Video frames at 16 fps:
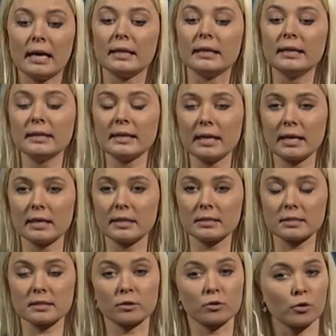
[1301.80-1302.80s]
In case
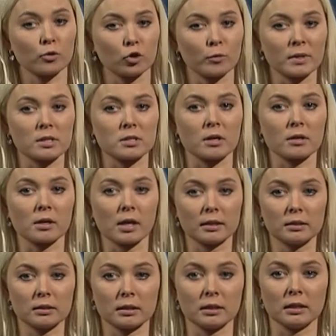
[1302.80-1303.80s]
the documents are not
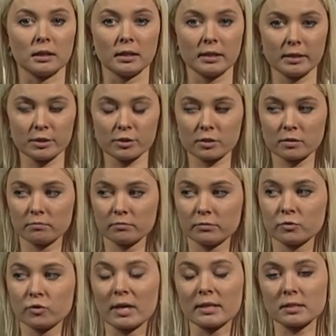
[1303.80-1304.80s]
in English,
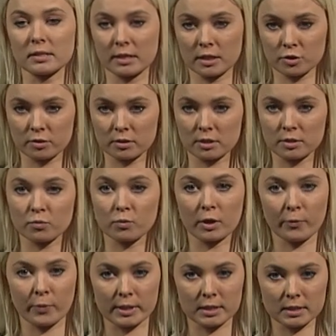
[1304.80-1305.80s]
translation is
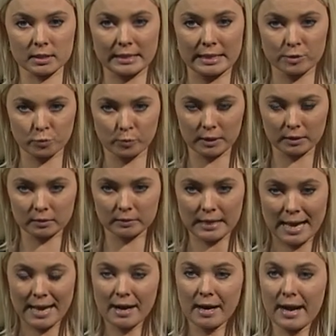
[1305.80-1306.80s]
requested as well.
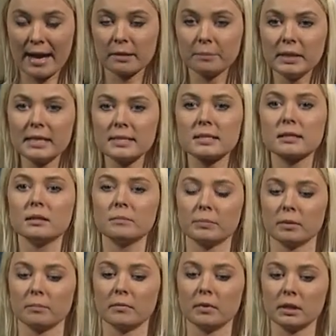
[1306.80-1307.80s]
And please keep
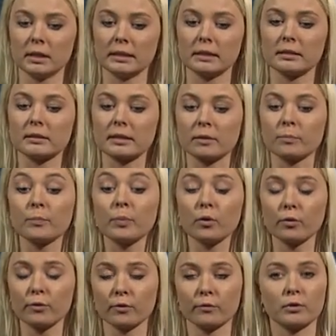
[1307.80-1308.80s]
in mind that
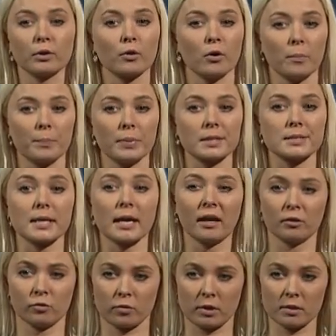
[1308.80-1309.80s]
both of the copies
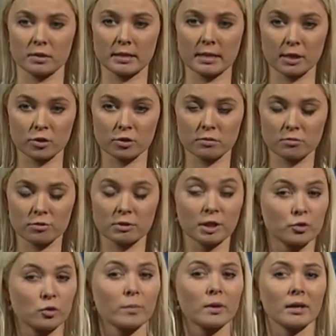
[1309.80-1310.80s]
and translations need
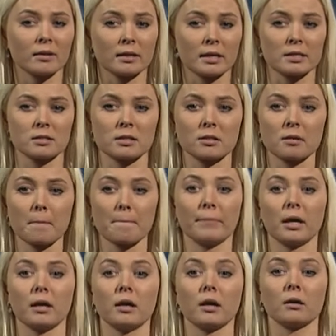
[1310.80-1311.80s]
to be attested
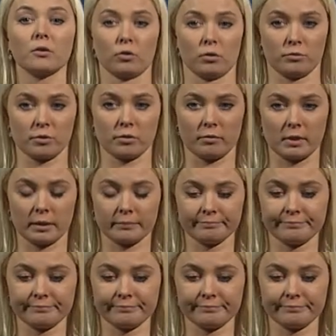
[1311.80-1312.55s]
by a notary.